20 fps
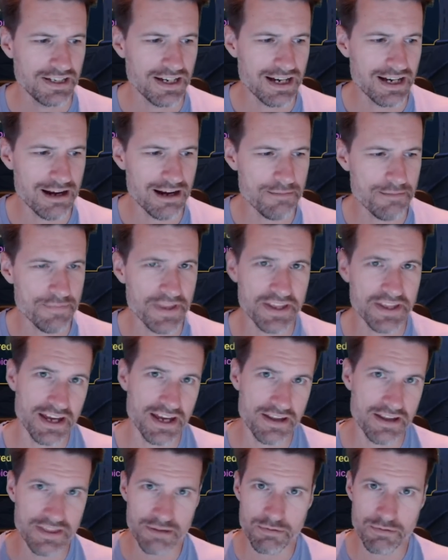
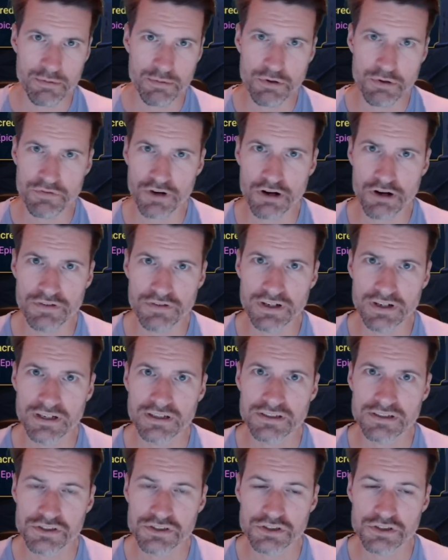Yeah, and then we move over
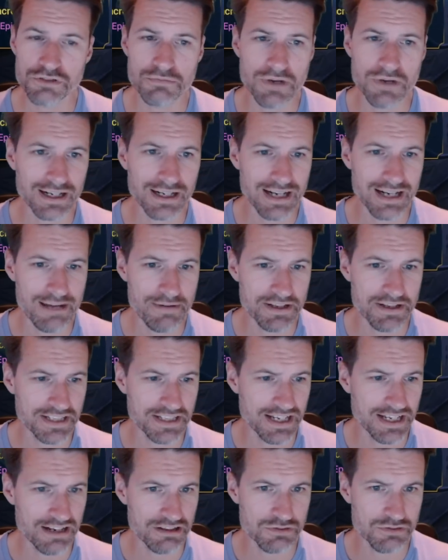to my Climax
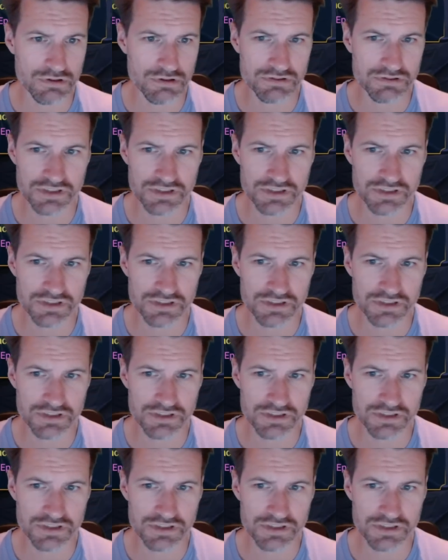account as well.